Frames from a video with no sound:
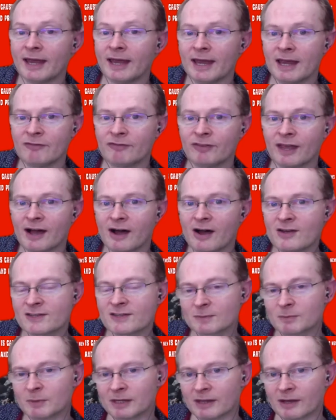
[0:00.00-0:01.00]
If they
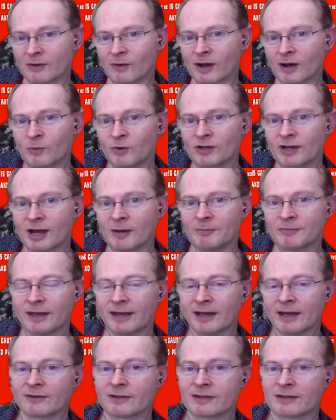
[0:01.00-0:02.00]
asked me, though, I would come
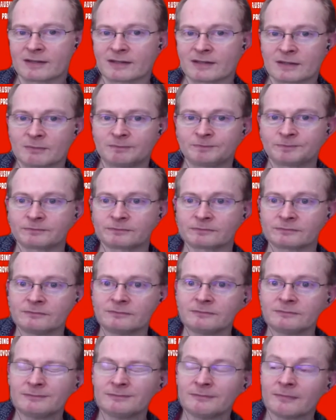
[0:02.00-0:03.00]
down and
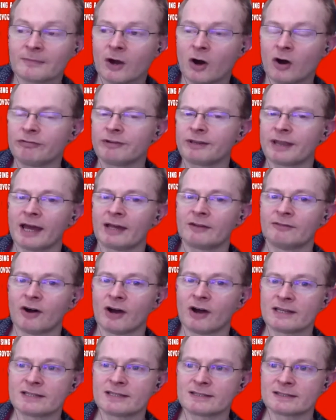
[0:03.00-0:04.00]
offer that
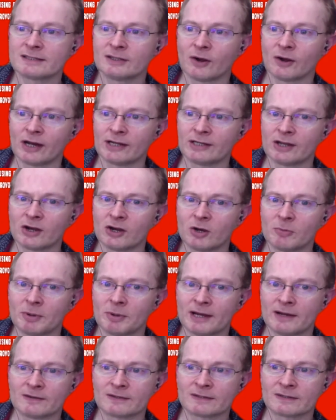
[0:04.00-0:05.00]
advice. You know, I know
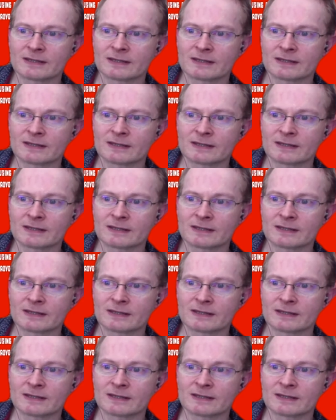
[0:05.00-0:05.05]
about